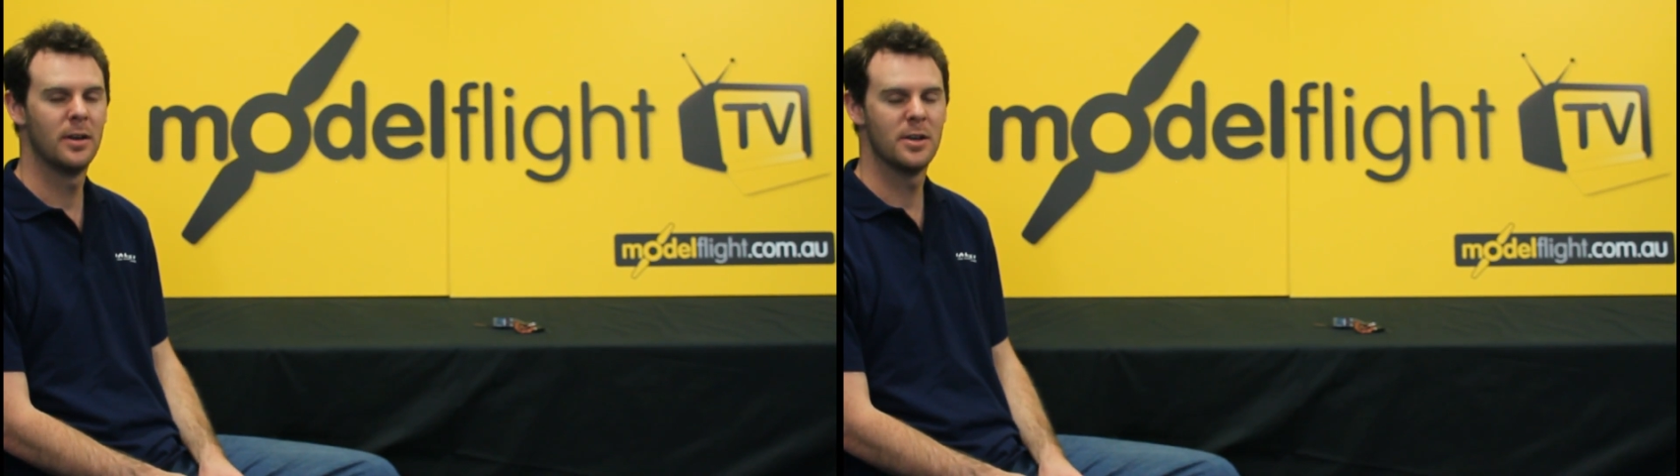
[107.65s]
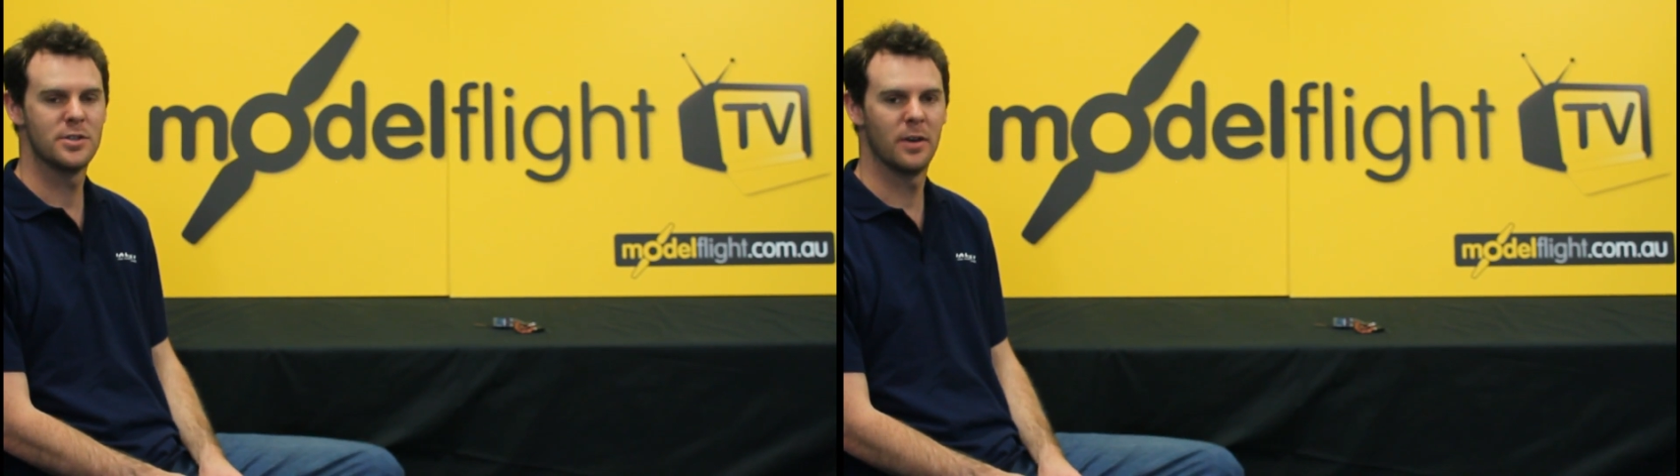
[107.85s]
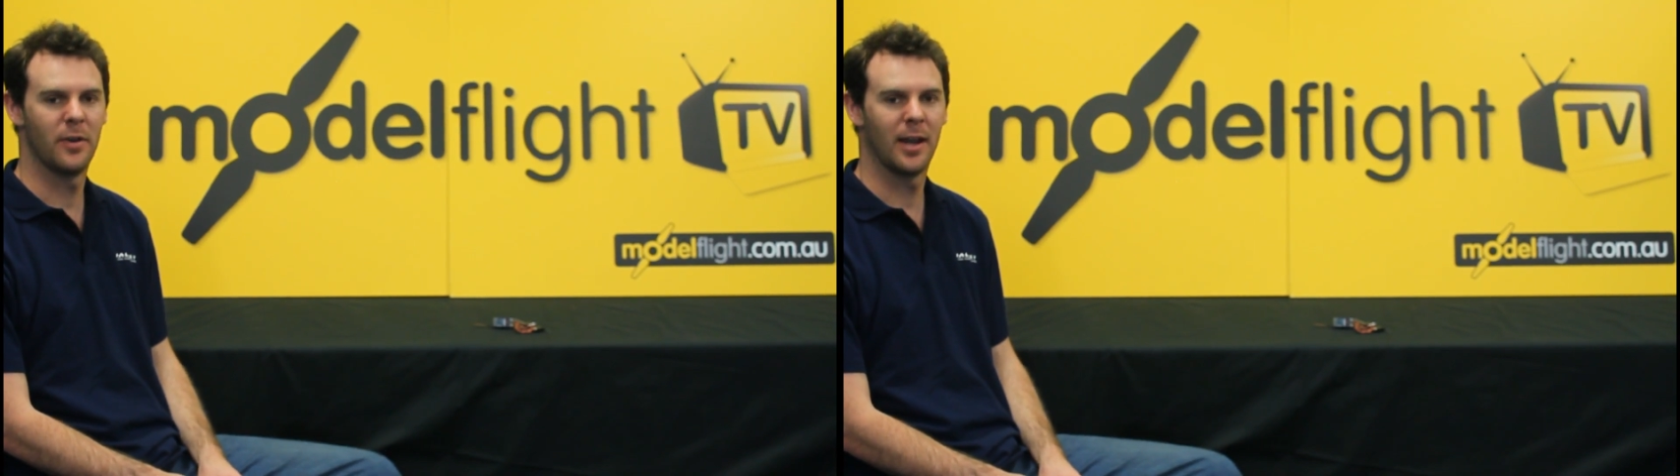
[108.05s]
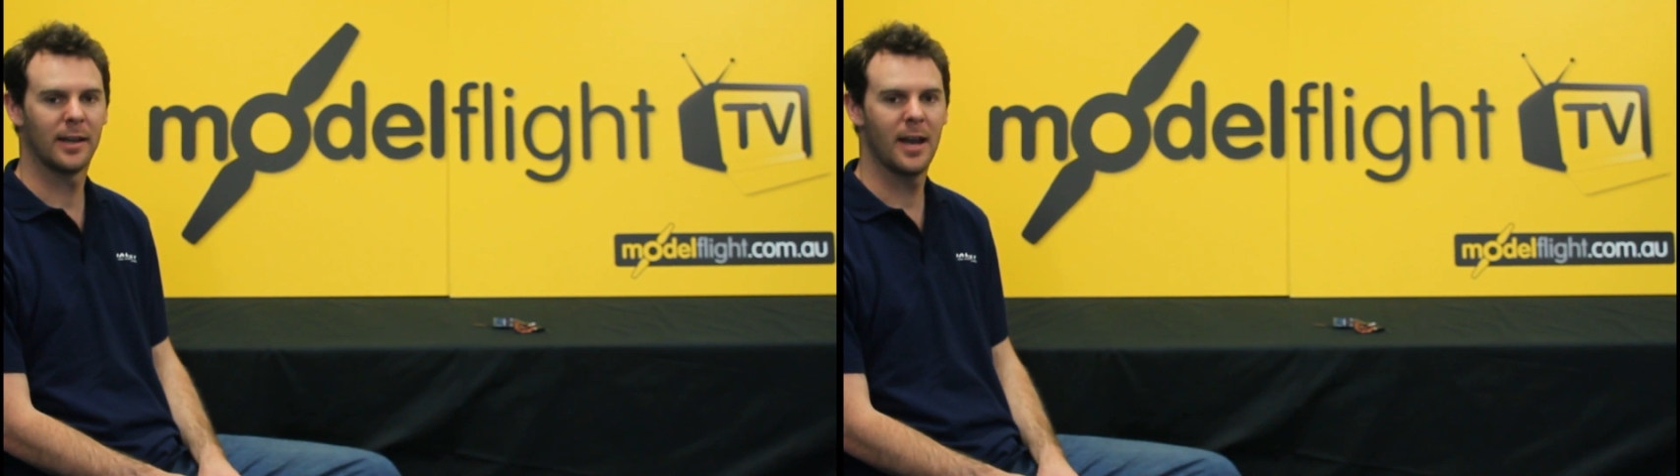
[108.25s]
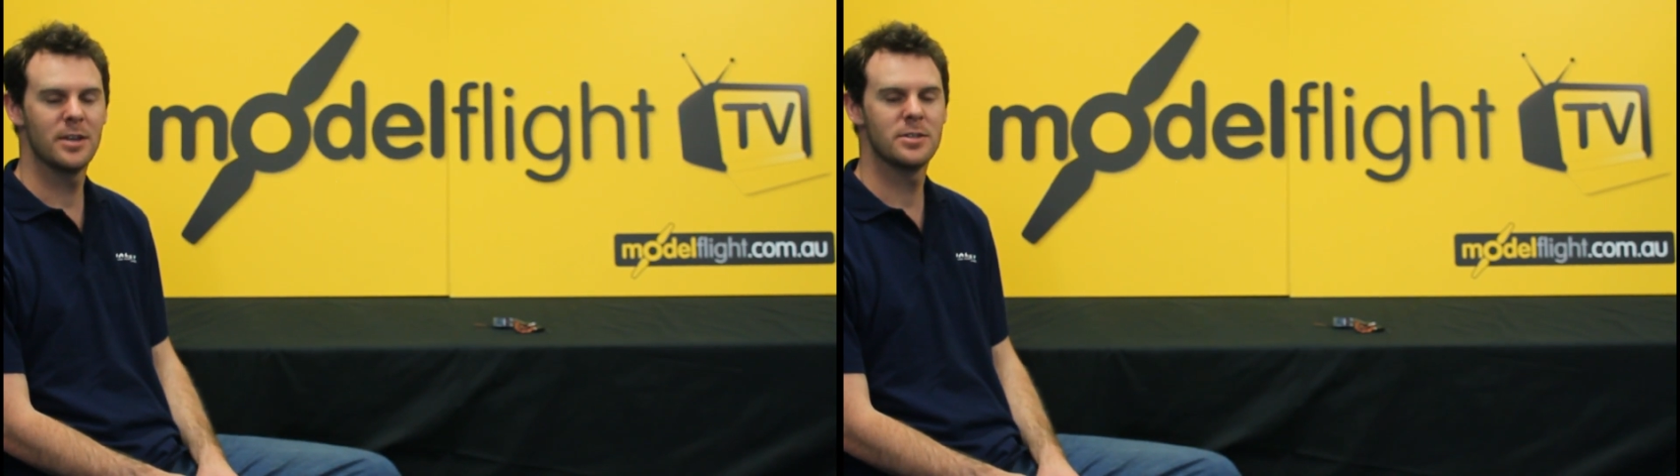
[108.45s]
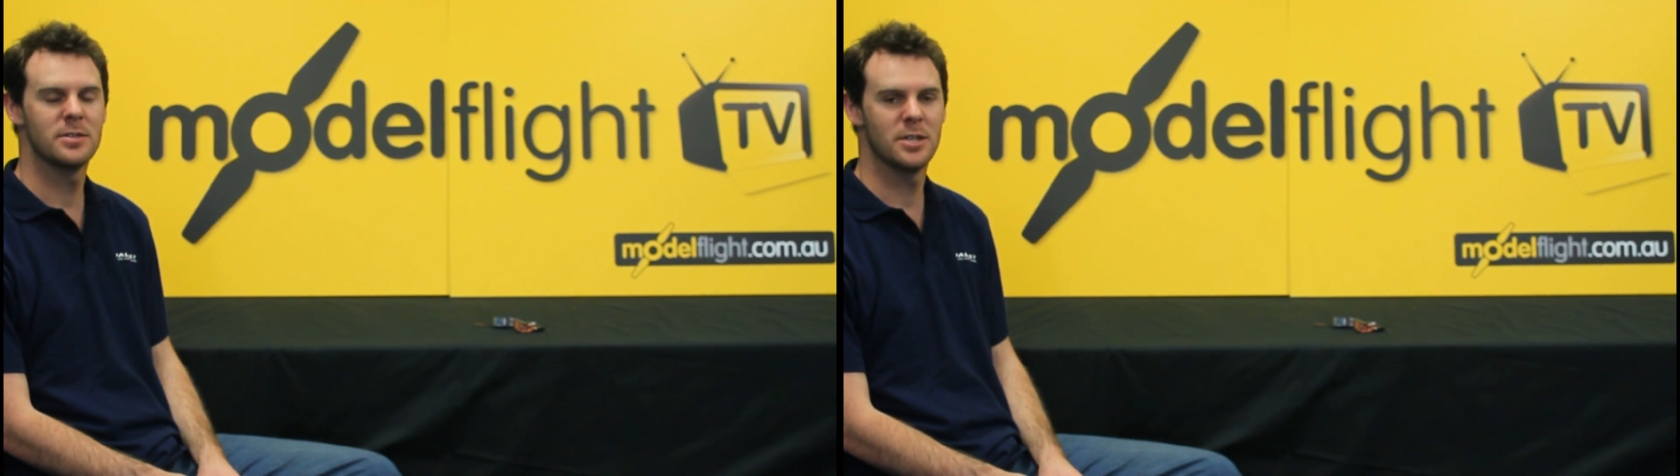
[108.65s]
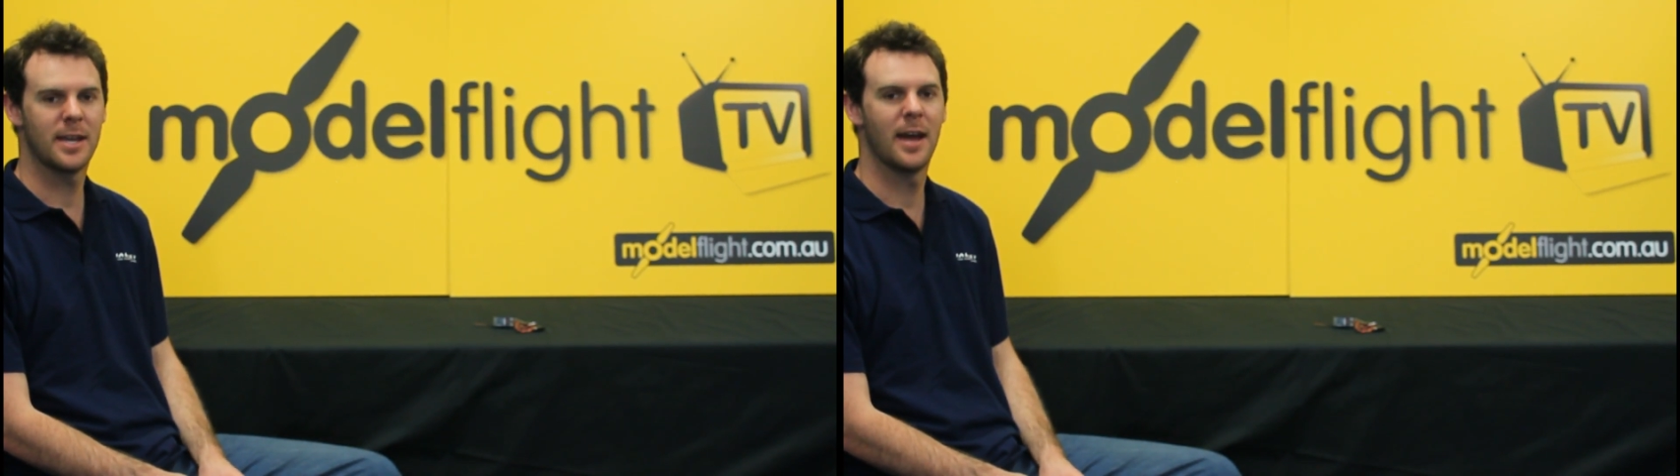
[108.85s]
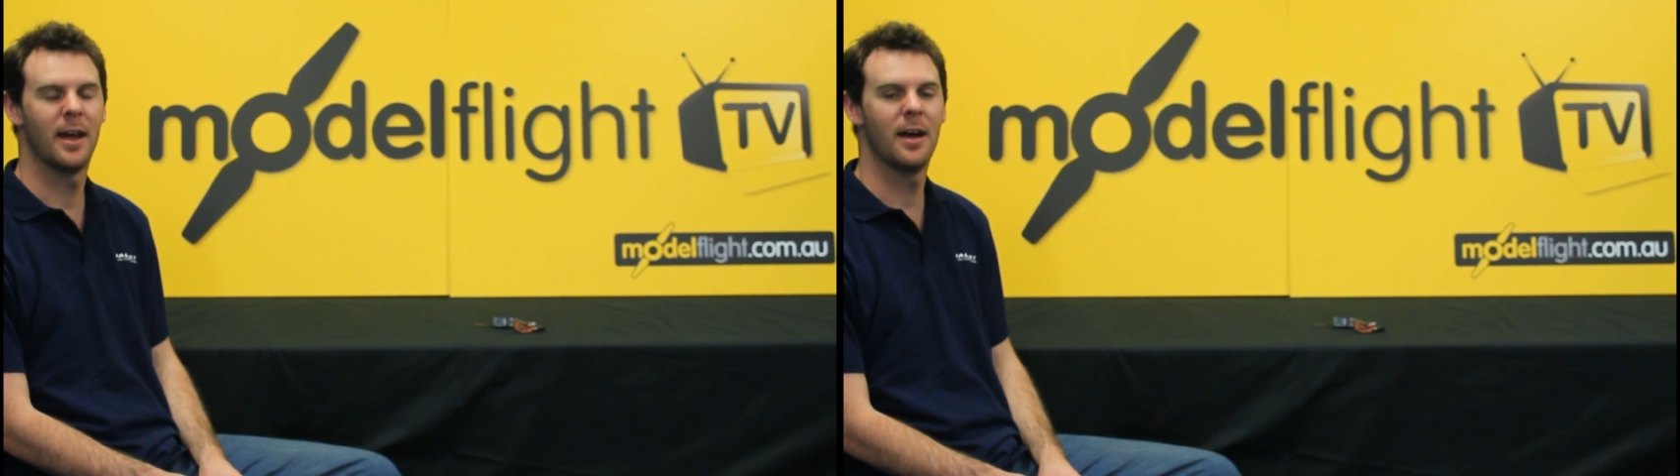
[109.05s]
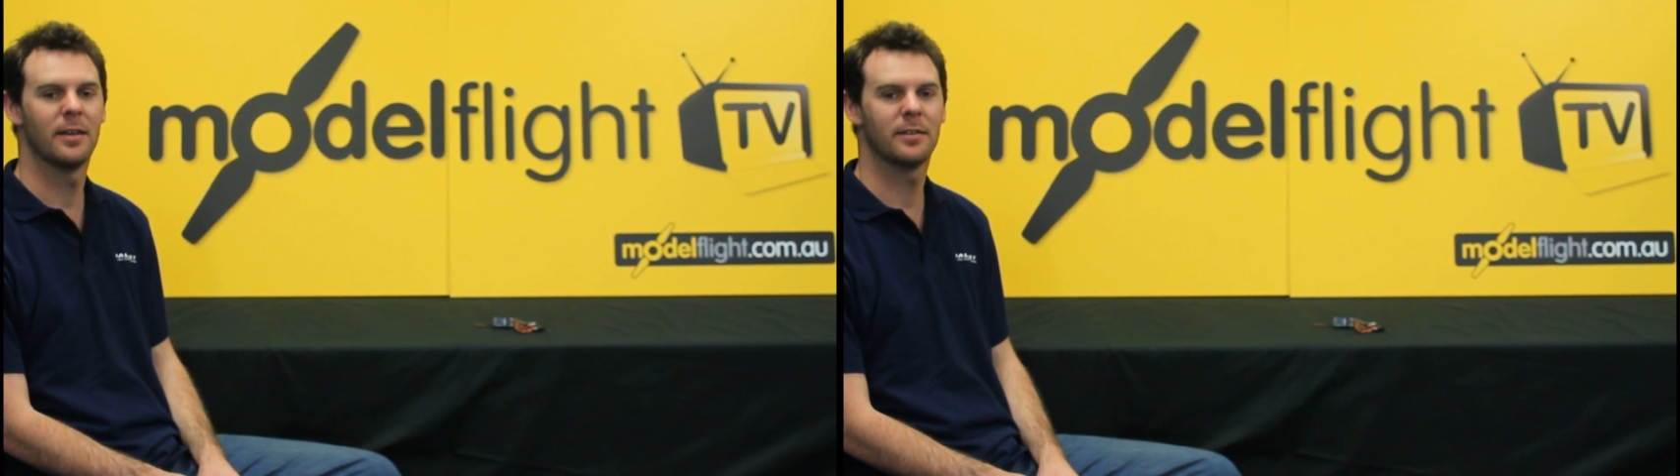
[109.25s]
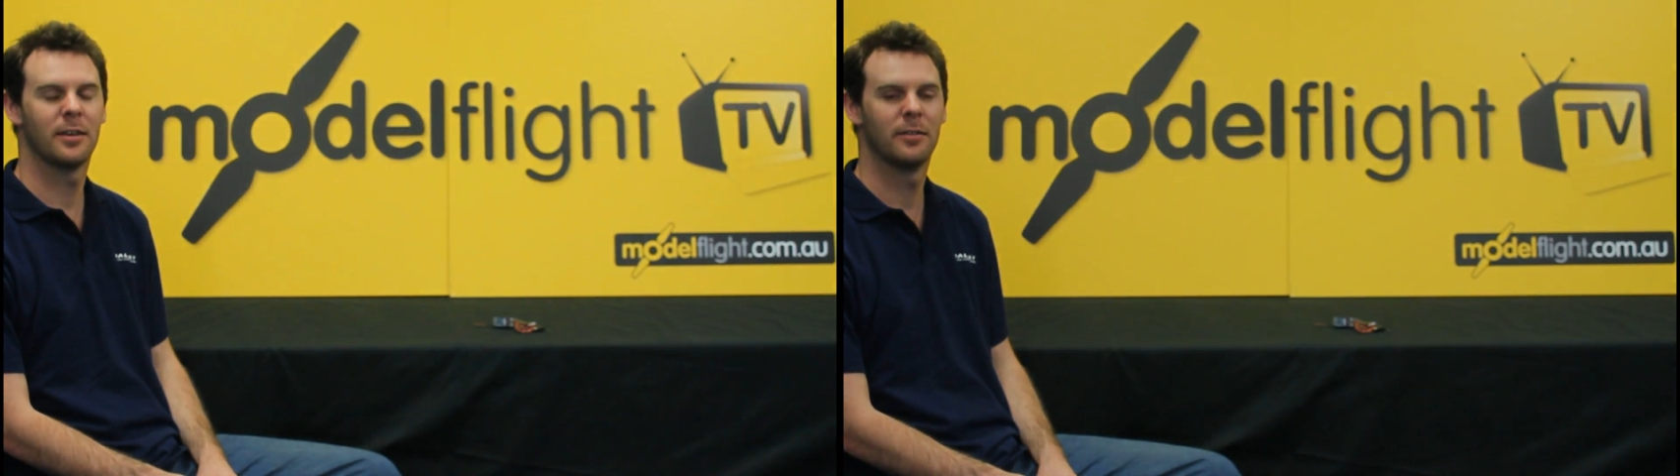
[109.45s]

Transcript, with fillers: servo allocations, you can ask.